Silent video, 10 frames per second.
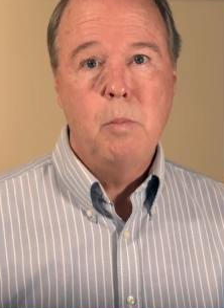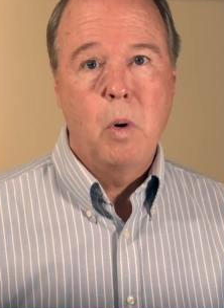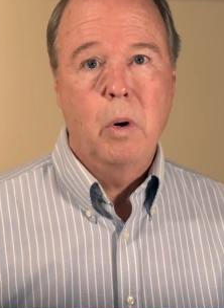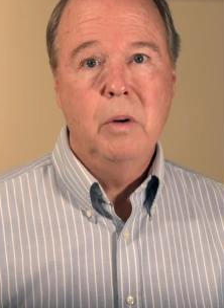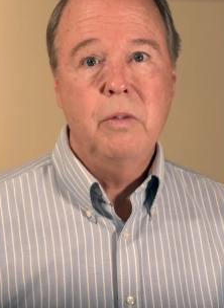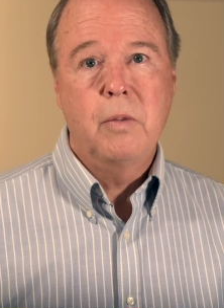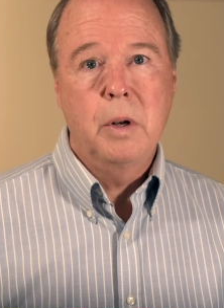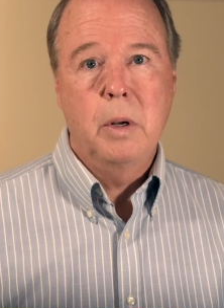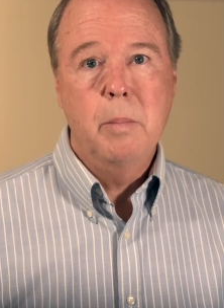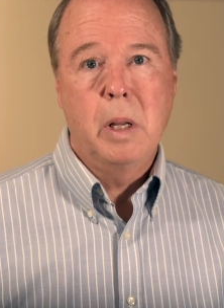more
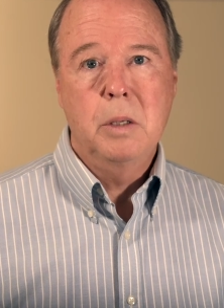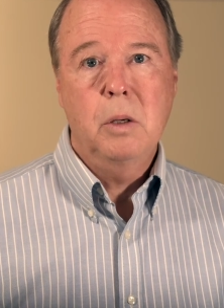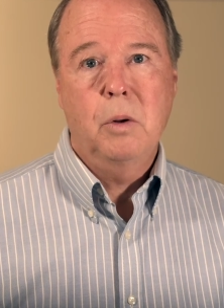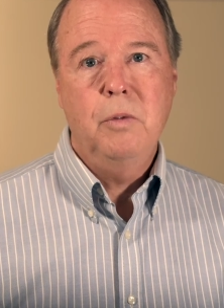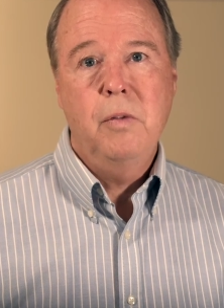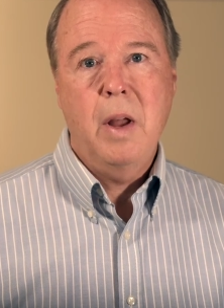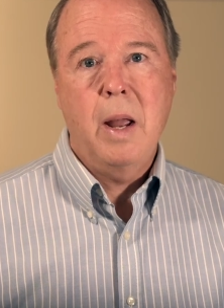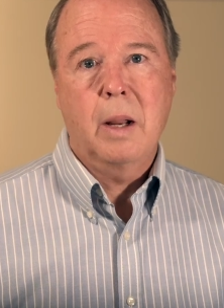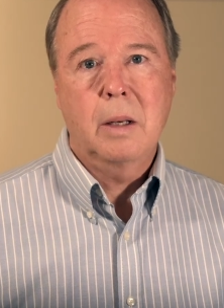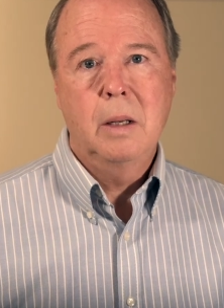fundamental
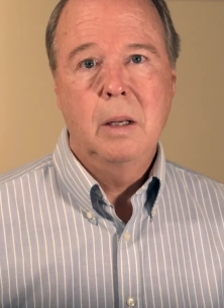fact.